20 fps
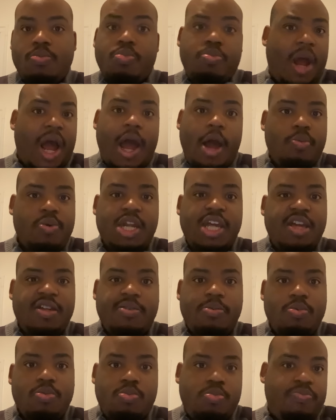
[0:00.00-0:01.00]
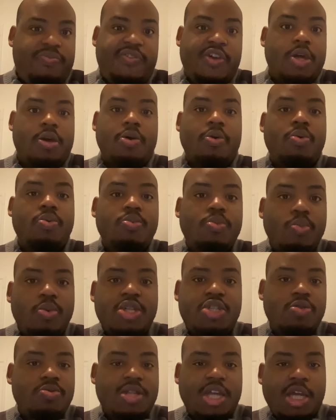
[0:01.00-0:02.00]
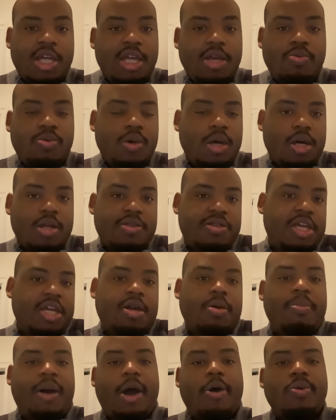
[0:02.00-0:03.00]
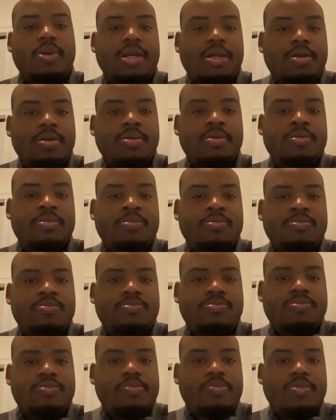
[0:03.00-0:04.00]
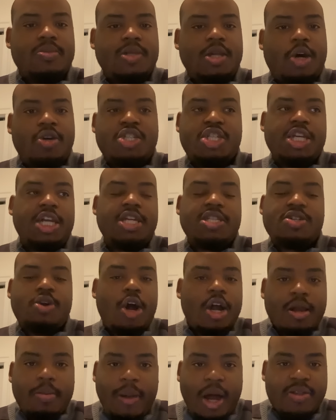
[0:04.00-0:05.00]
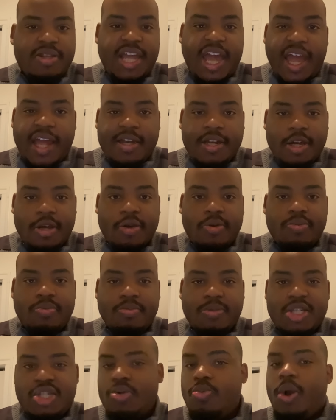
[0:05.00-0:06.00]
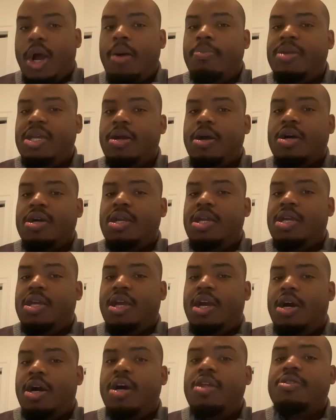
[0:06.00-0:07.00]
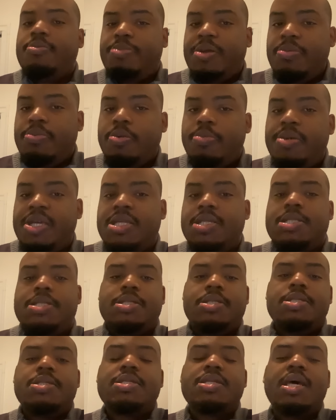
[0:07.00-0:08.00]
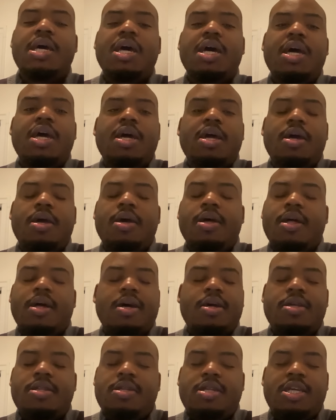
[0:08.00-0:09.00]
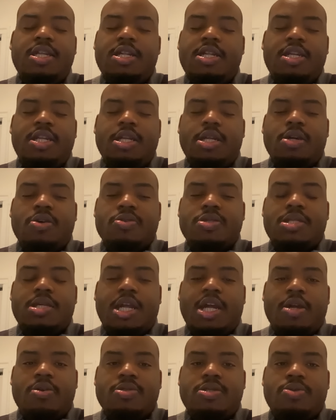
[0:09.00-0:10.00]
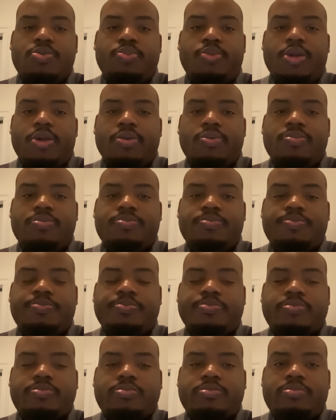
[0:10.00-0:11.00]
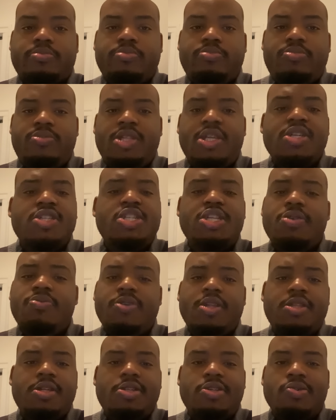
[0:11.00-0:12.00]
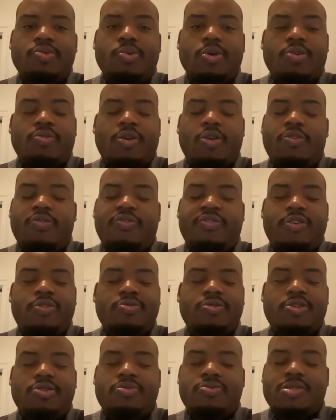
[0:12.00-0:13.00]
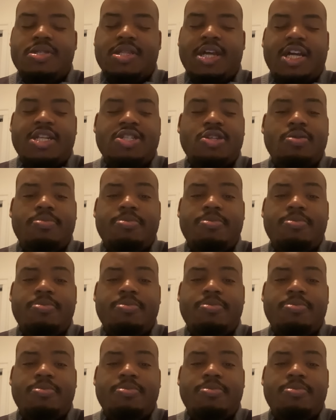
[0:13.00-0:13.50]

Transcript: How would he feel? What you think he was going to think about it? She ain't talking about that, though. But you want to be in other people's business. Nina need to go sit down somewhere. She really do. What grown folk do is not your